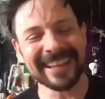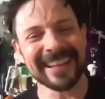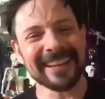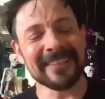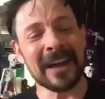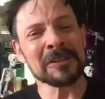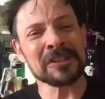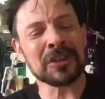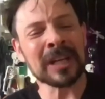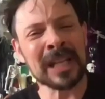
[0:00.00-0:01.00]
That was
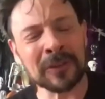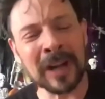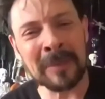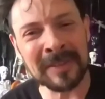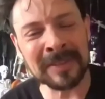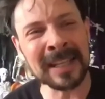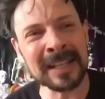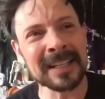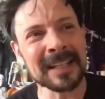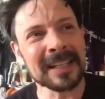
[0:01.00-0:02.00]
tricky for him. I
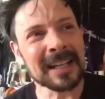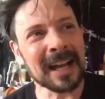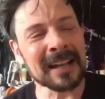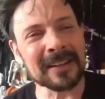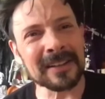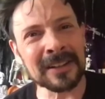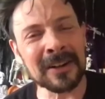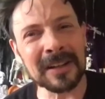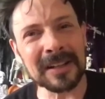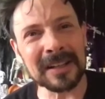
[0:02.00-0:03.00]
think
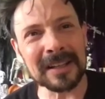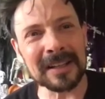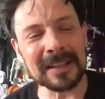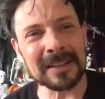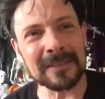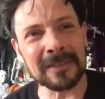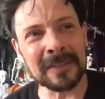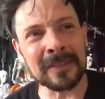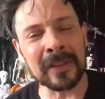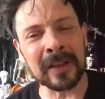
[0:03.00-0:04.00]

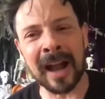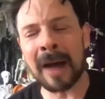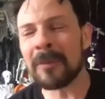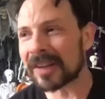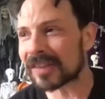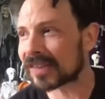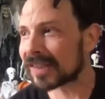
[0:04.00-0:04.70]
the comics,